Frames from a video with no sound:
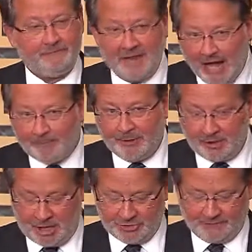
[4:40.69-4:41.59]
not been
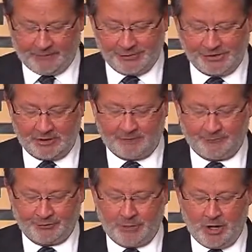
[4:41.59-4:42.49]
controversial
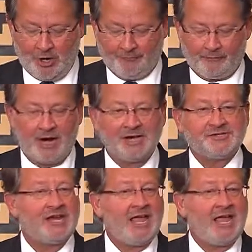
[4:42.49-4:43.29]
to reauthorize,